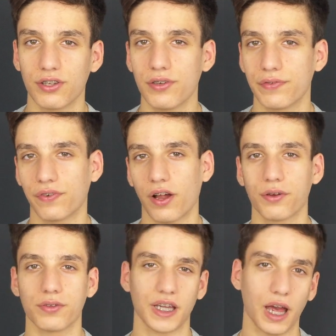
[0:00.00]
new
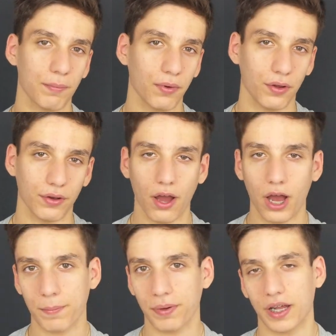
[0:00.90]
Files app on
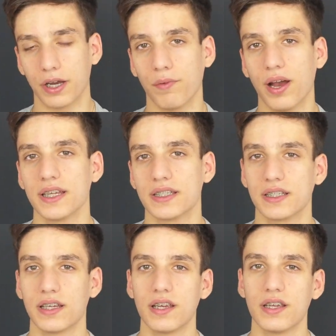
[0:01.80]
iPad OS.